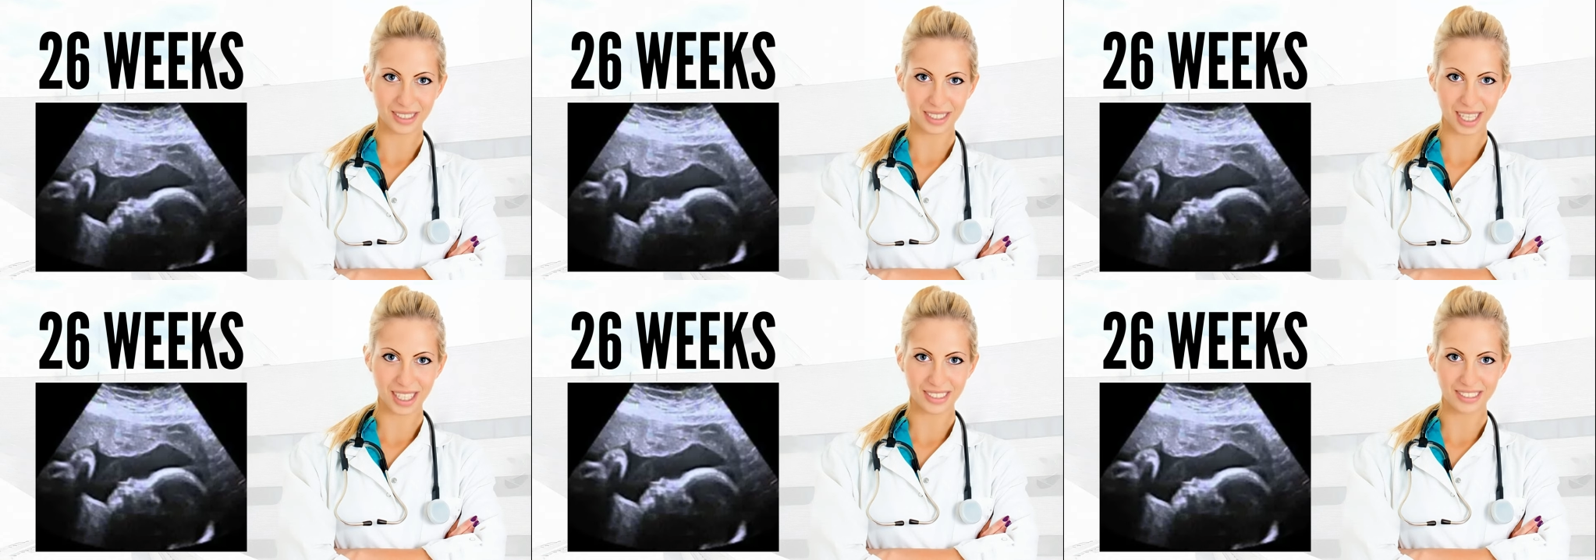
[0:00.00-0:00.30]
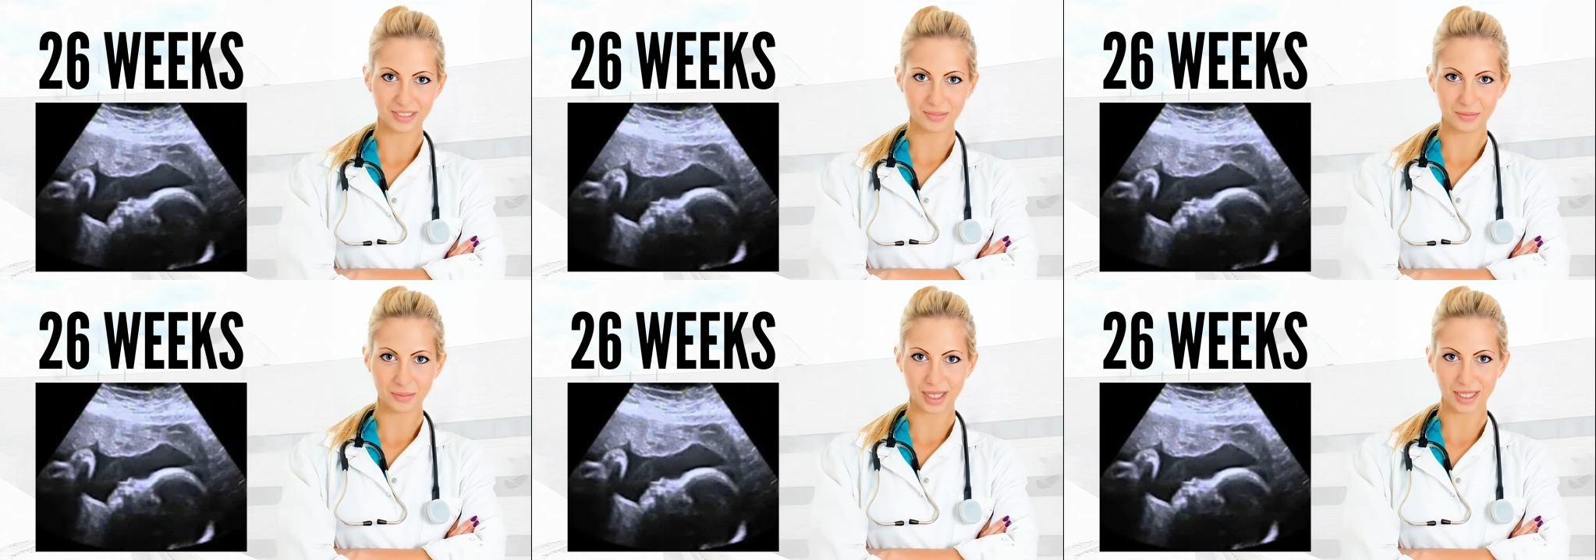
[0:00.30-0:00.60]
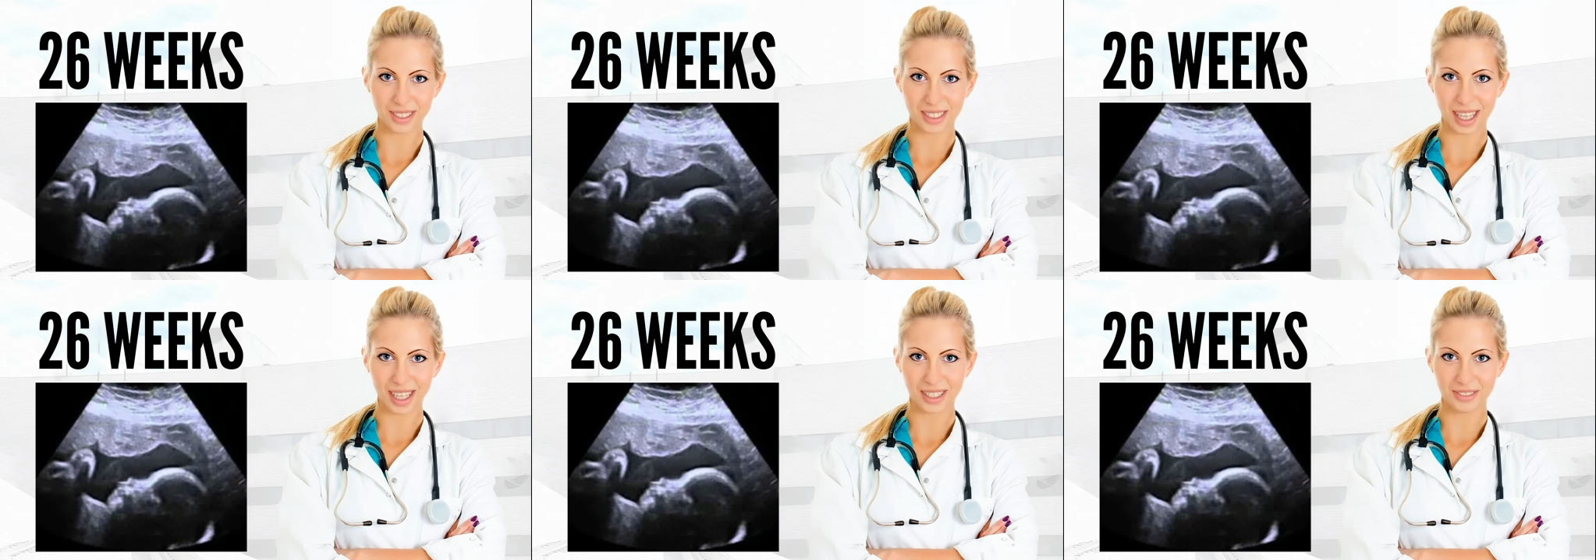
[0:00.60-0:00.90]
Your
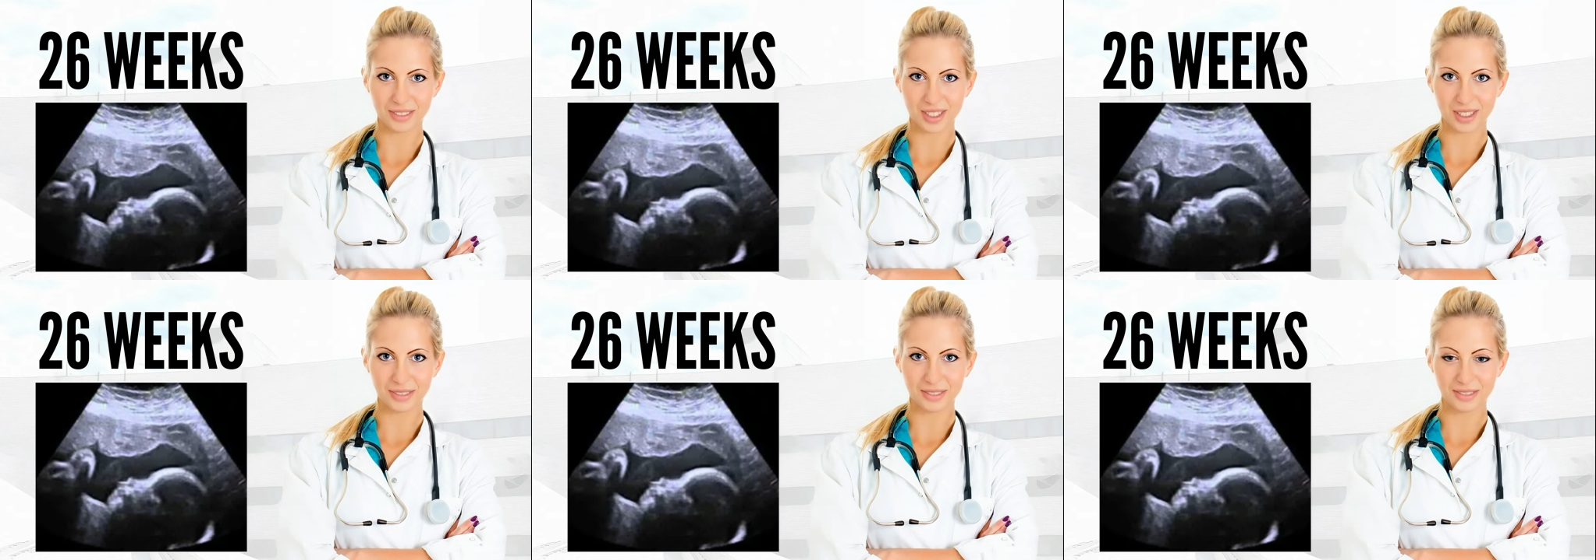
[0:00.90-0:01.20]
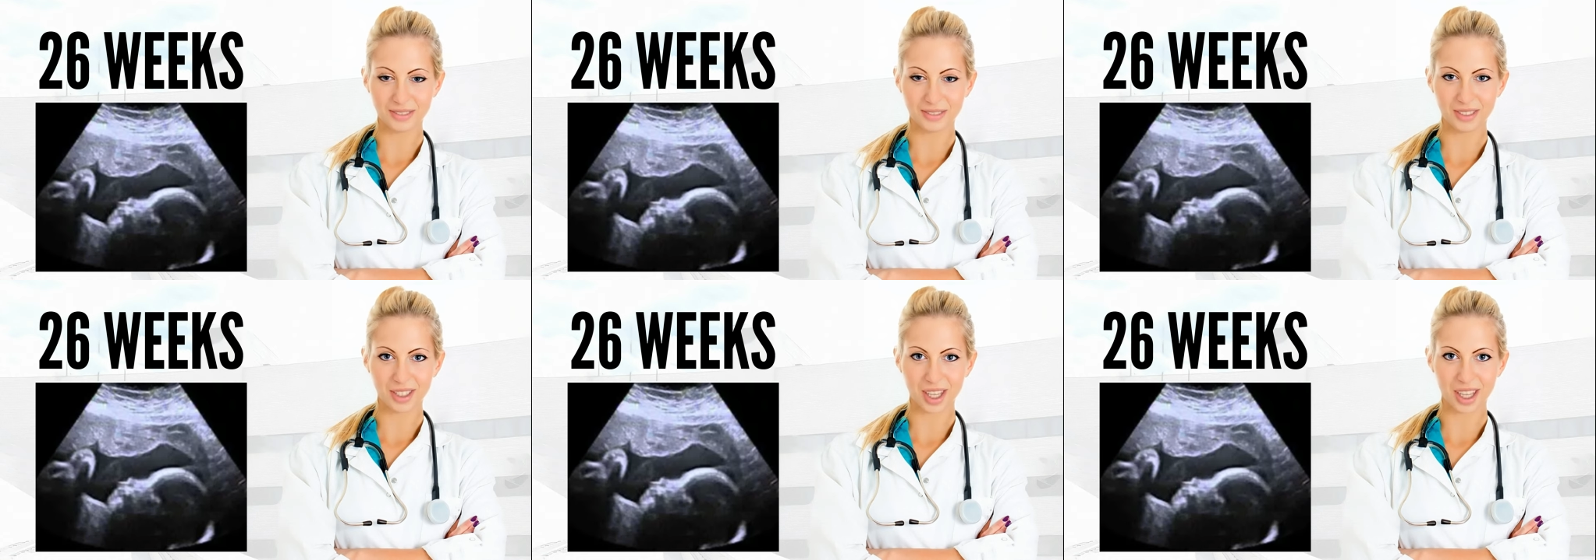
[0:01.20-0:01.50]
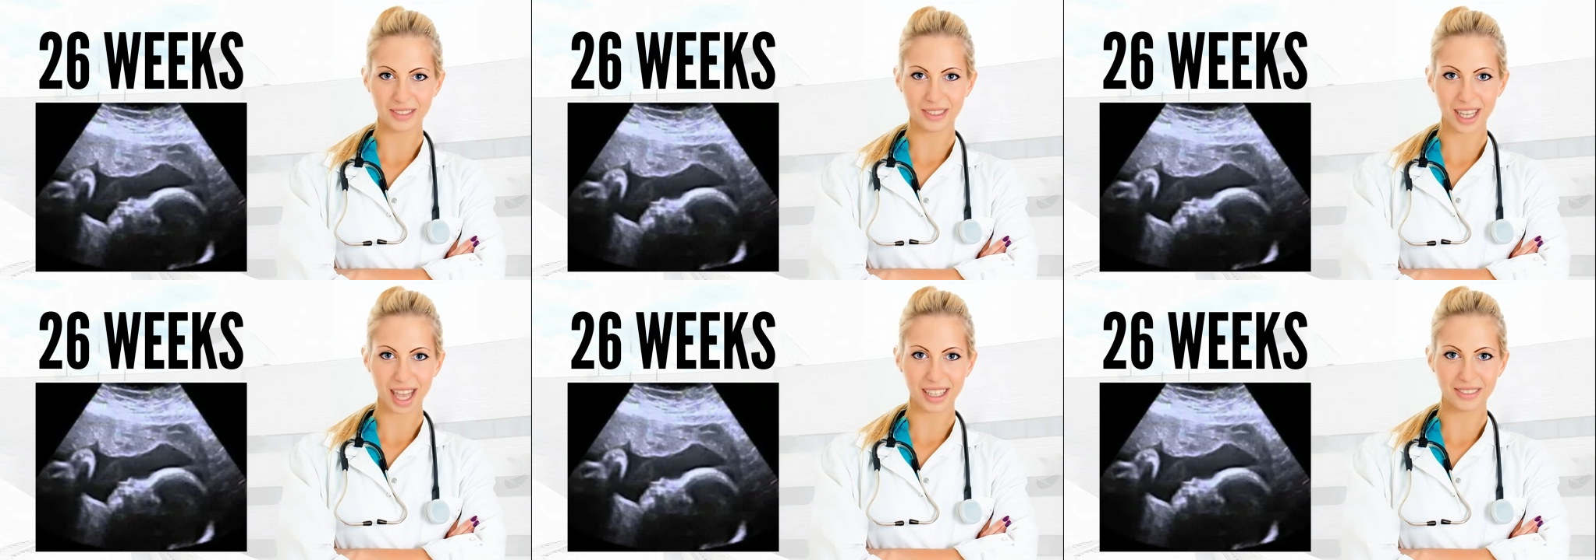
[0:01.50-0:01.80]
baby's development.
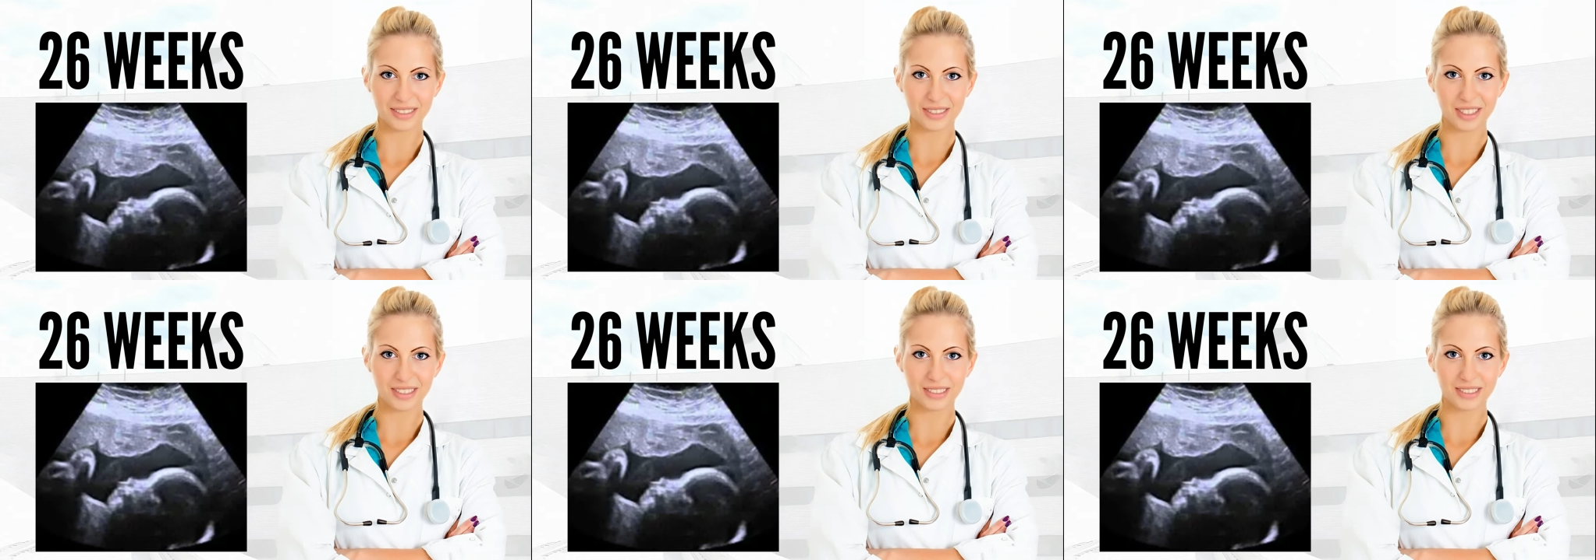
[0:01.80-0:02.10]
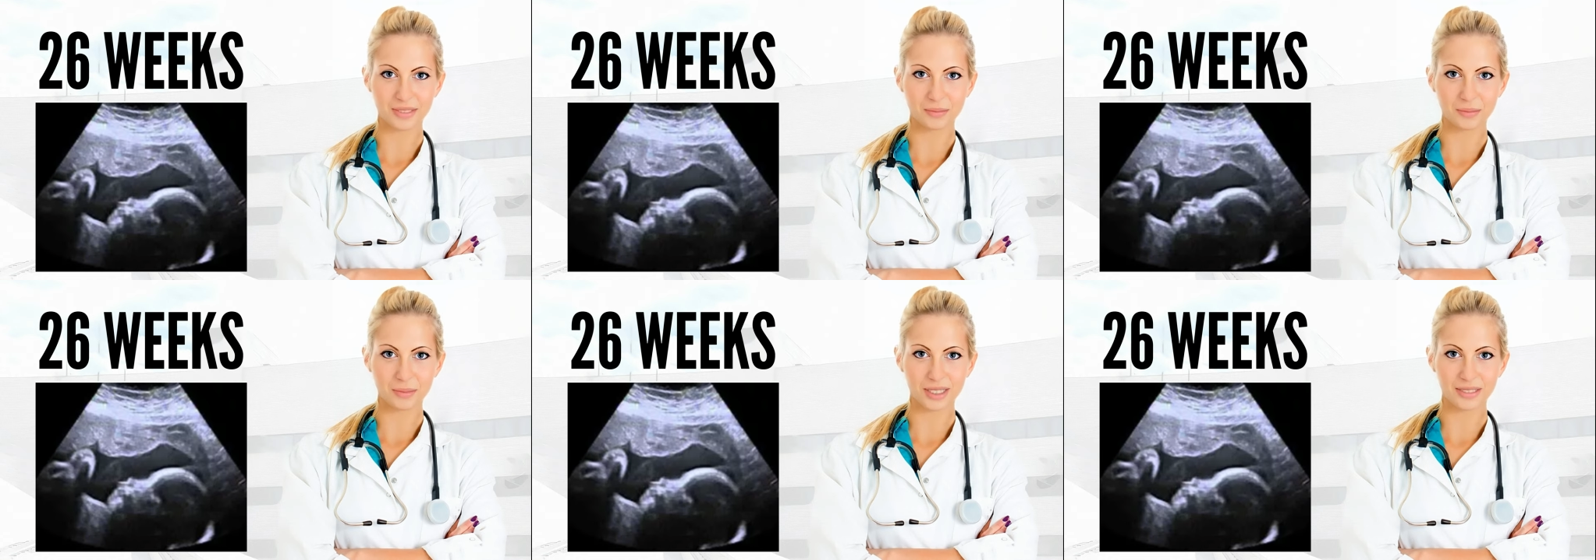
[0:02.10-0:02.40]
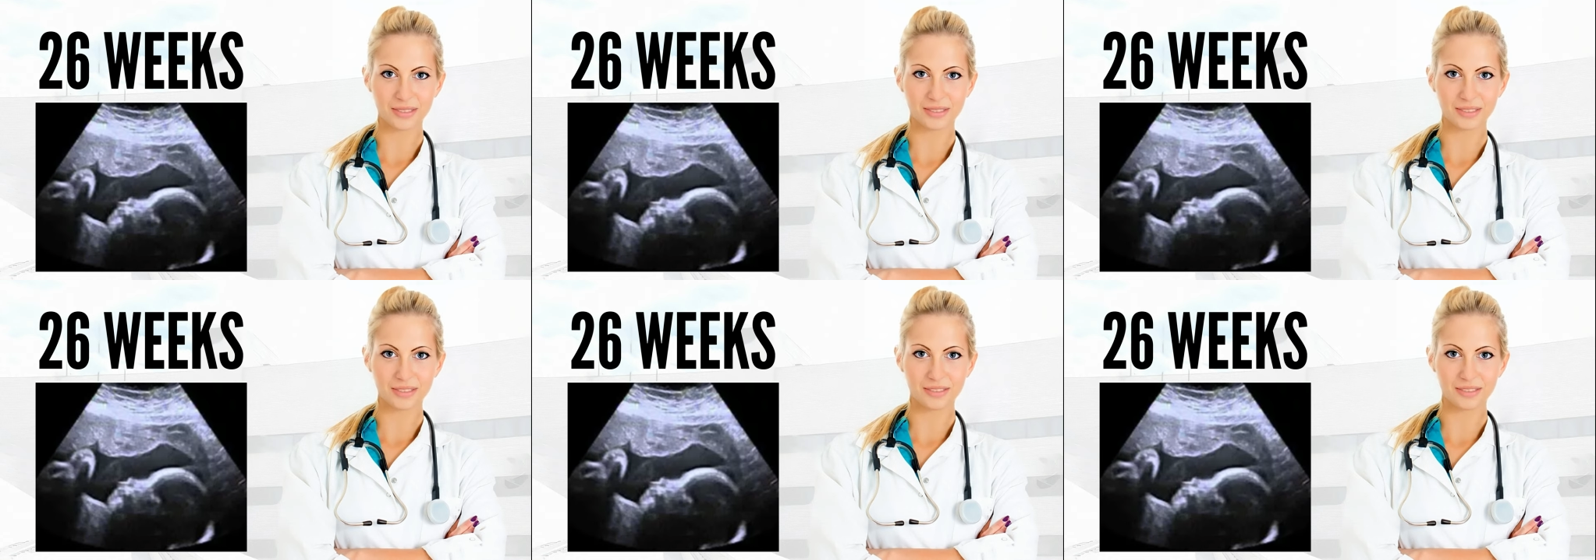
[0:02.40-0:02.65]
Your